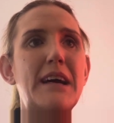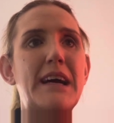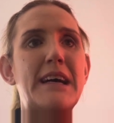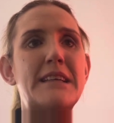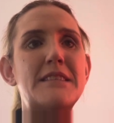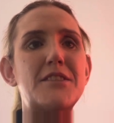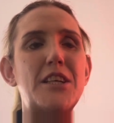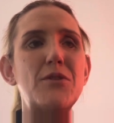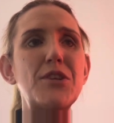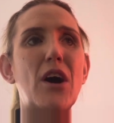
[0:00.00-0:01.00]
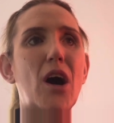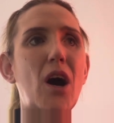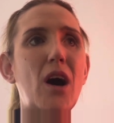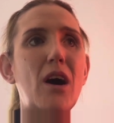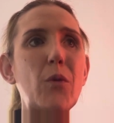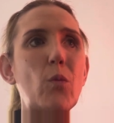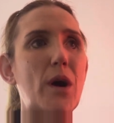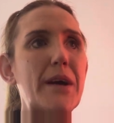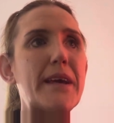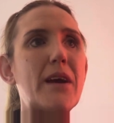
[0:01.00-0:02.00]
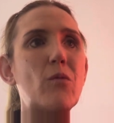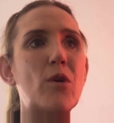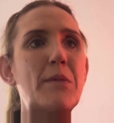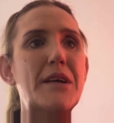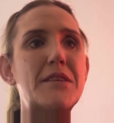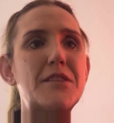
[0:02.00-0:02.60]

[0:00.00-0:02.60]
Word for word: and she was a hard working woman.